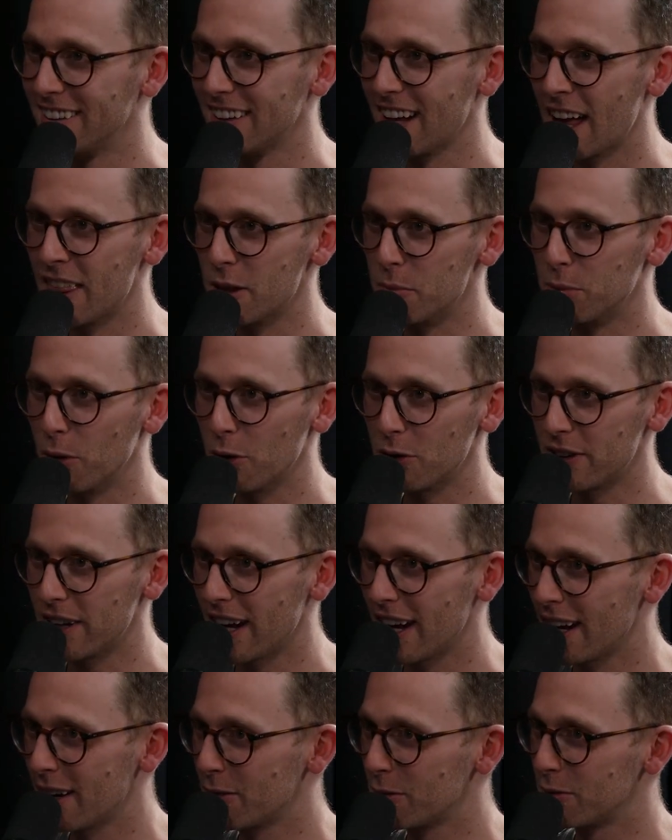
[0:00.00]
And the blonde
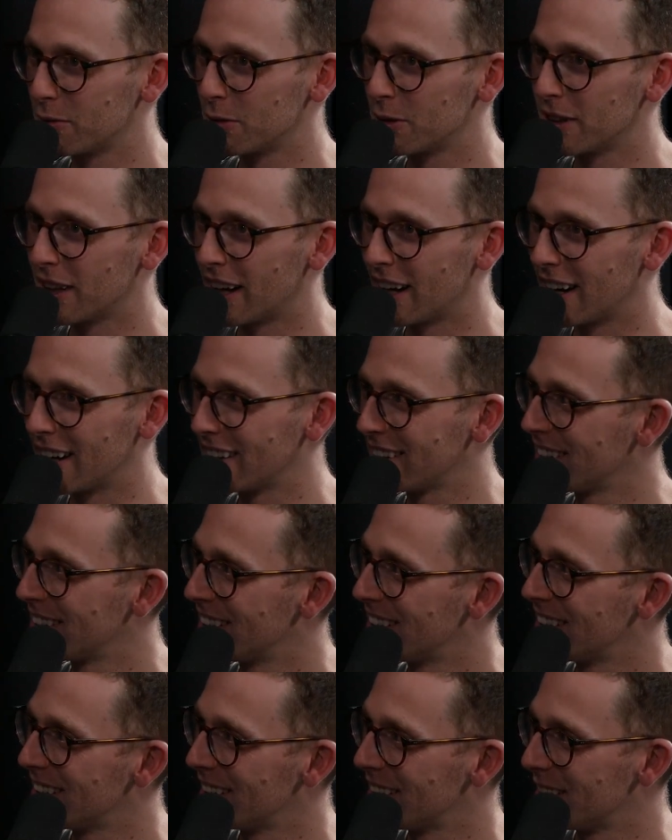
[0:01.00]
hair will
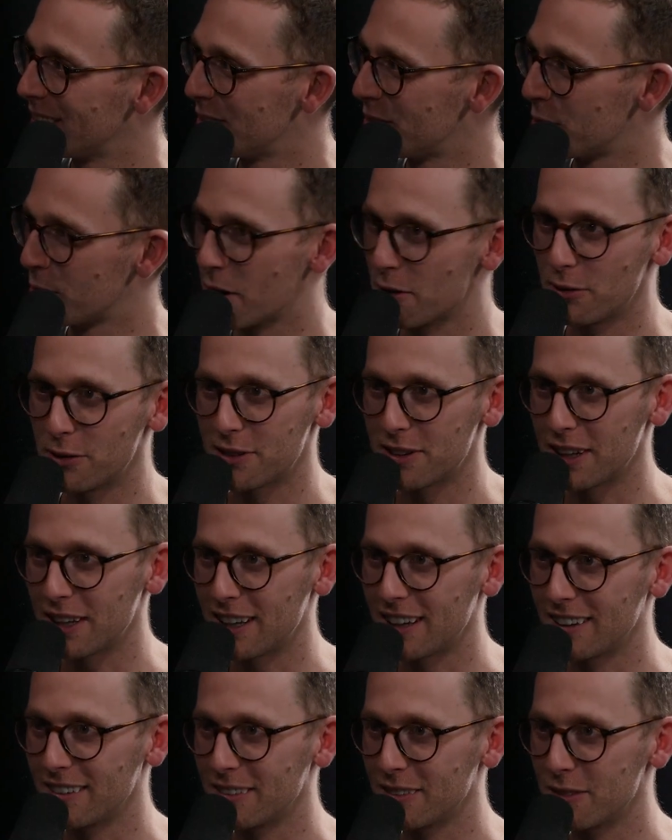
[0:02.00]
do
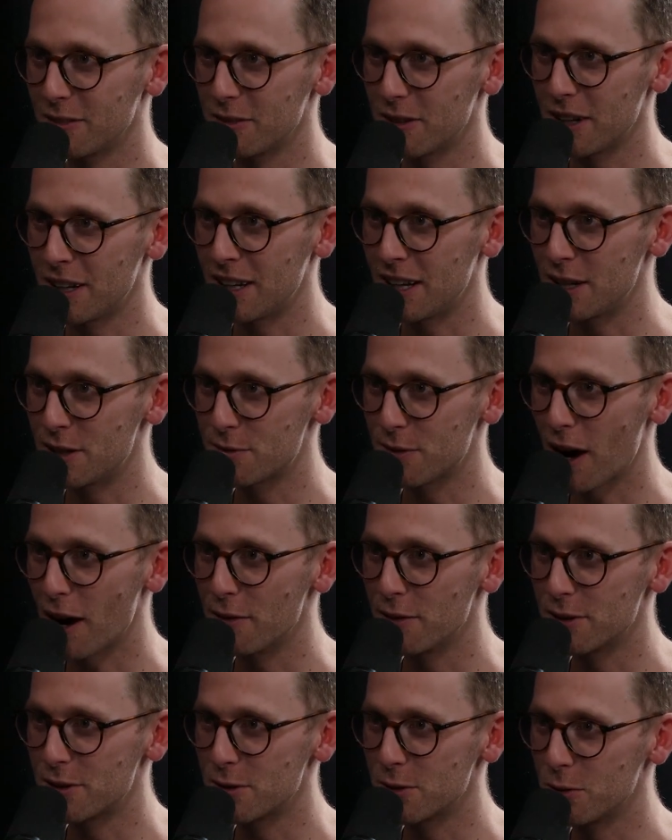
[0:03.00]
everything in his
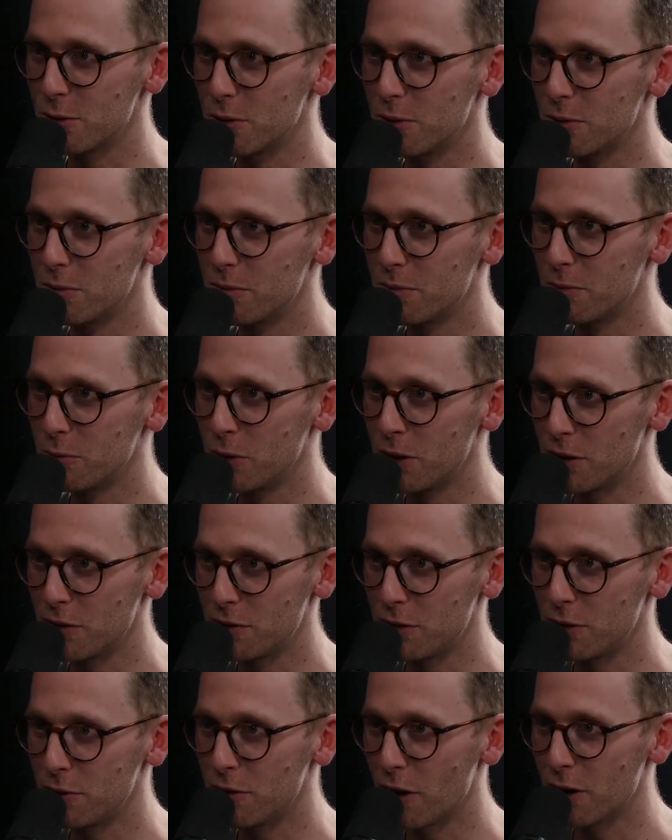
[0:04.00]
favour to win a
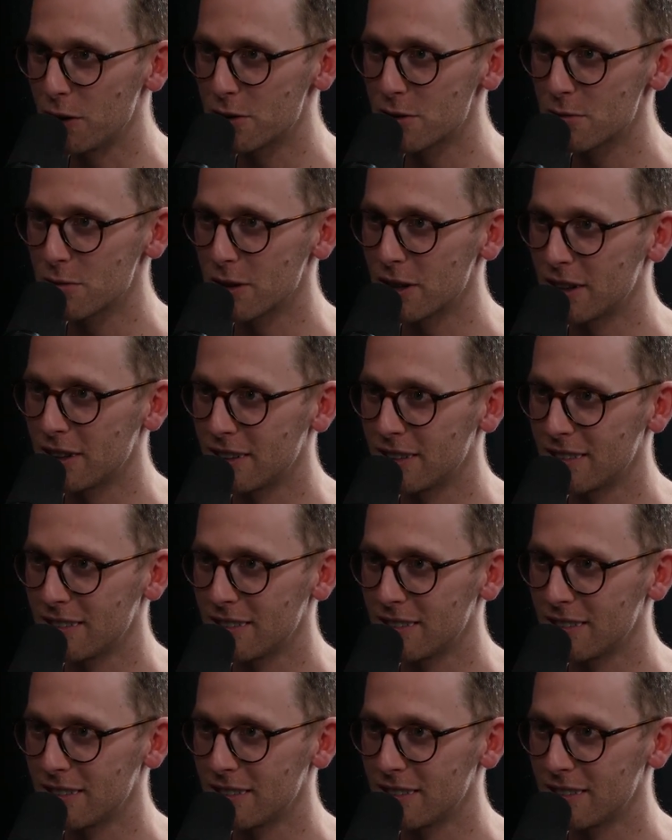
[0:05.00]
few votes when